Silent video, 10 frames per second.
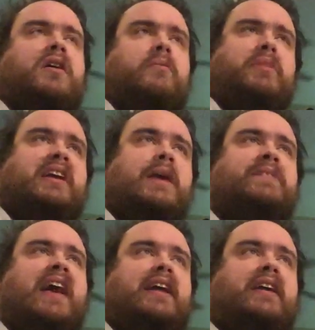But he keeps
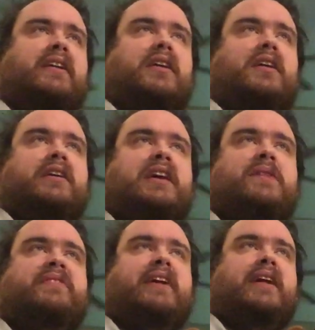at
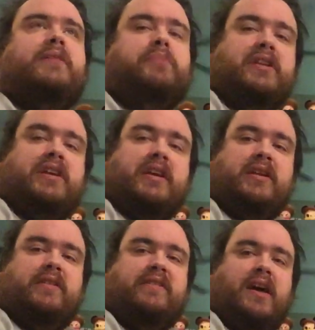it. But
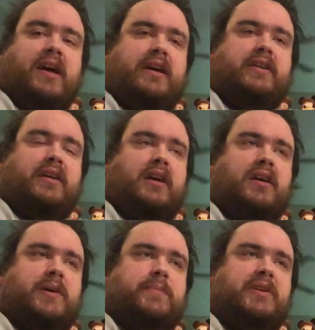inside,
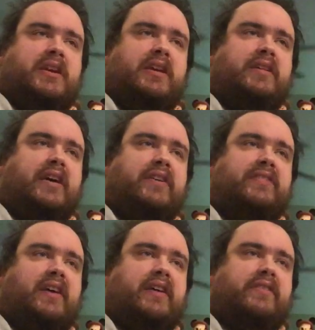he tells
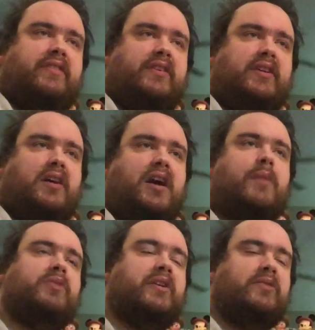us,
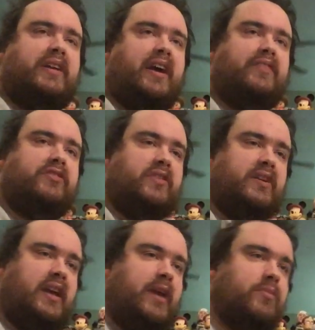literally us to the
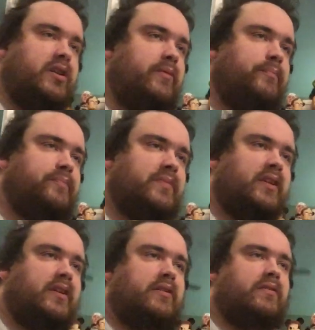camera,
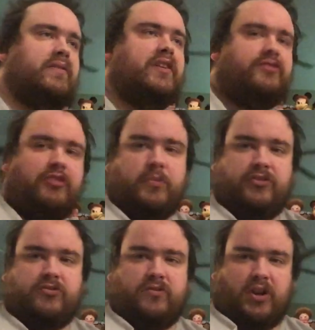this film is
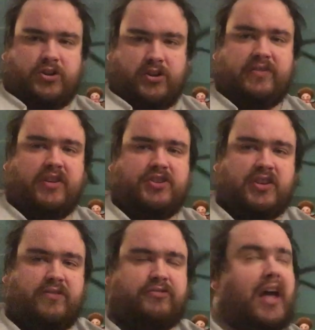structured essentially
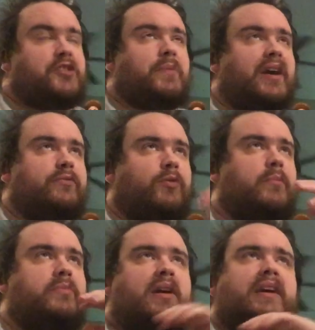in flashback
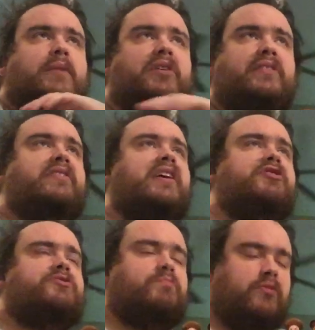from him on
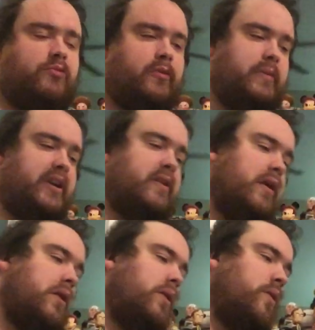stage performing,
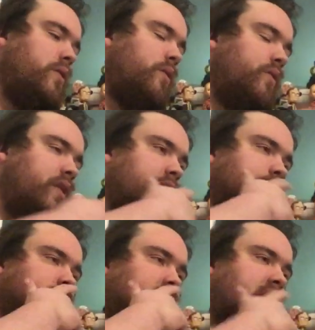
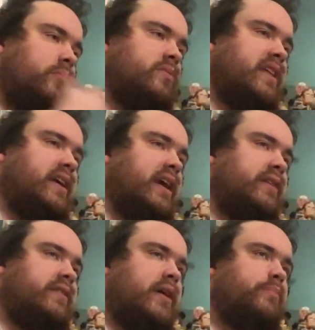to how they got
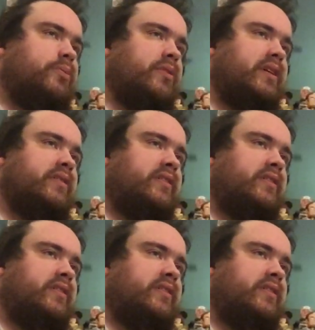to that point.